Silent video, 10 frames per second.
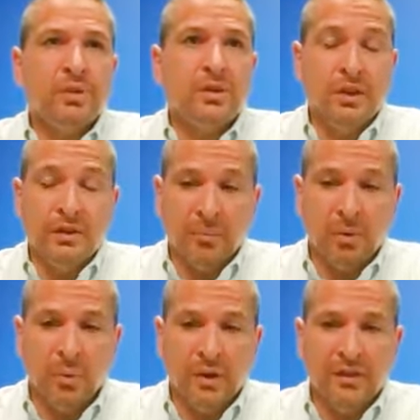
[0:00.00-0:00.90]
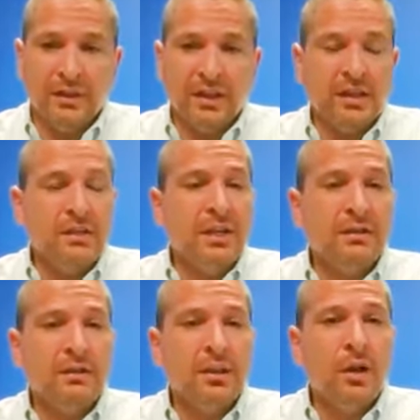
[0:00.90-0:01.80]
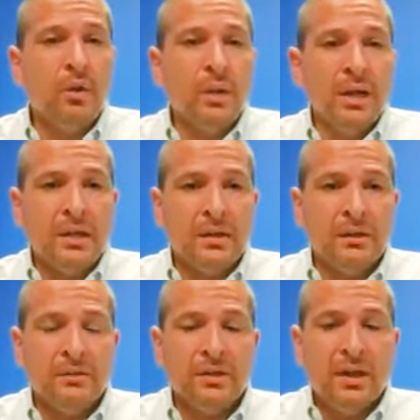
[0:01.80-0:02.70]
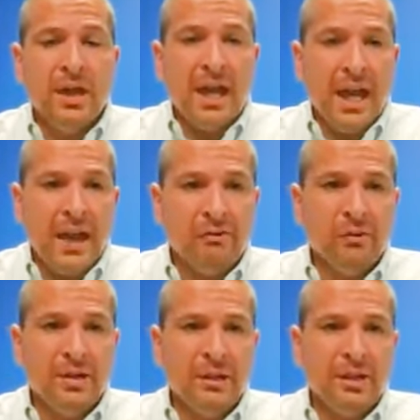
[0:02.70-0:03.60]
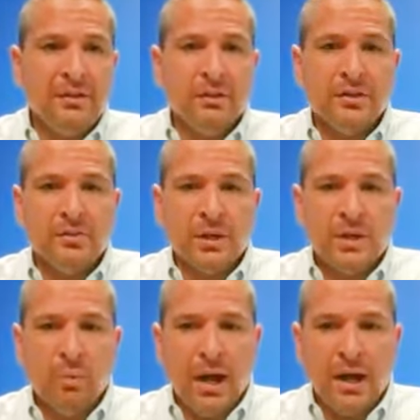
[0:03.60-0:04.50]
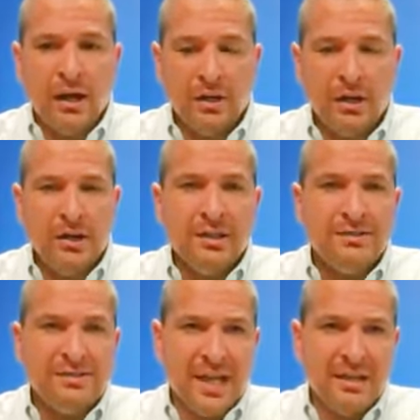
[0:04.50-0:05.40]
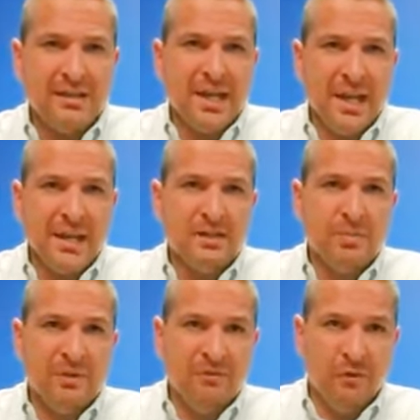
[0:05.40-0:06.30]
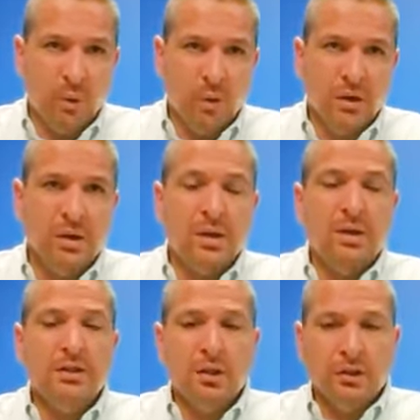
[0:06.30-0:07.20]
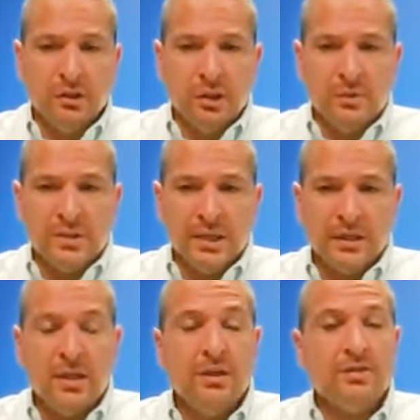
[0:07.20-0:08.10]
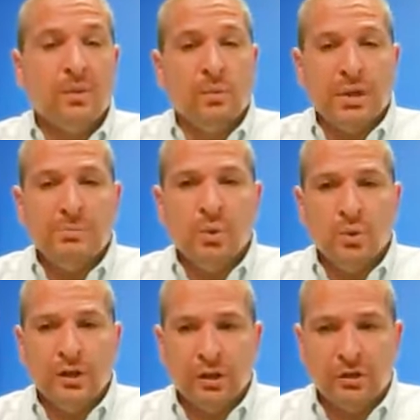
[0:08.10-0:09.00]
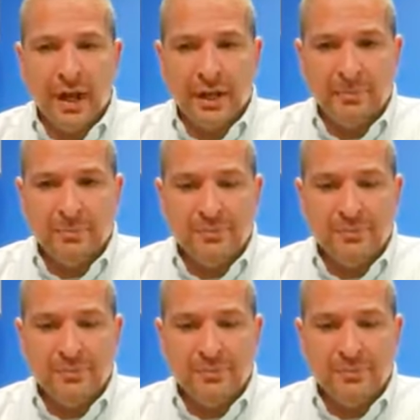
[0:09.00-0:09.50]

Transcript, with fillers: the number one thing that you need to know is every lender is required ten days before your closing to re-pool your credit.